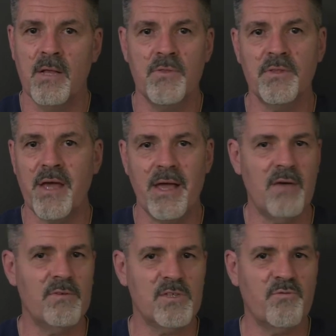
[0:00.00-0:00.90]
Then the
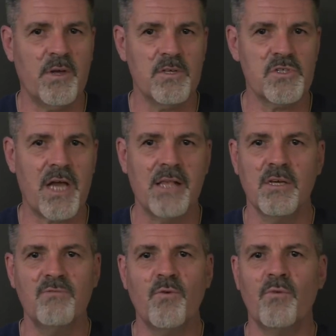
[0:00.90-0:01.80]
heavens fell
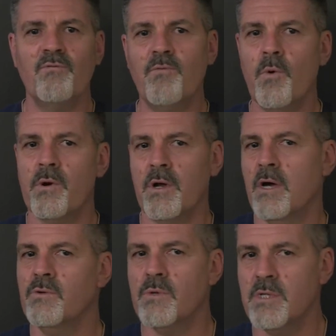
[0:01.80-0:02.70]
silent for
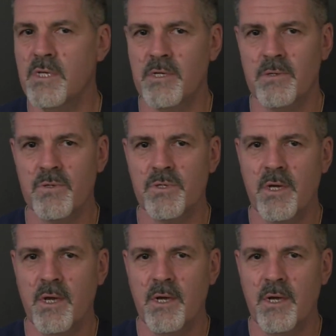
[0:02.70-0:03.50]
400 years.